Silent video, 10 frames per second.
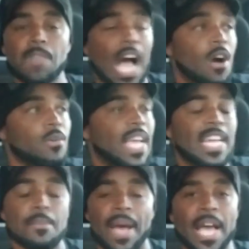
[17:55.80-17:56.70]
I don't
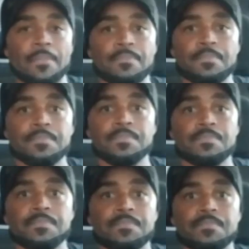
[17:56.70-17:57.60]
get it, man.
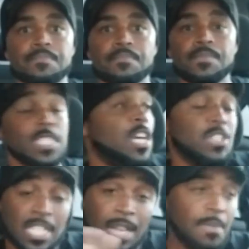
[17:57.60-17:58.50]

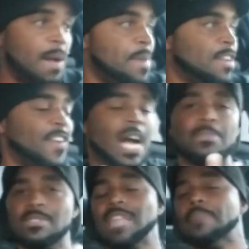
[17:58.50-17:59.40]
You know, matter of fact, I'm
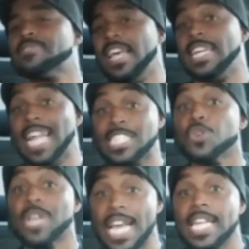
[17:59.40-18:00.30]
going to stop saying it. I
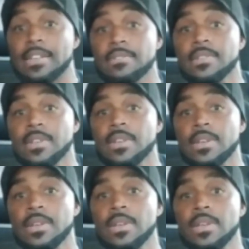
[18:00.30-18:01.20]
do get it.
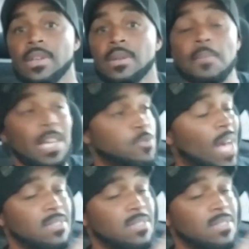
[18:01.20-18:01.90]
That's why I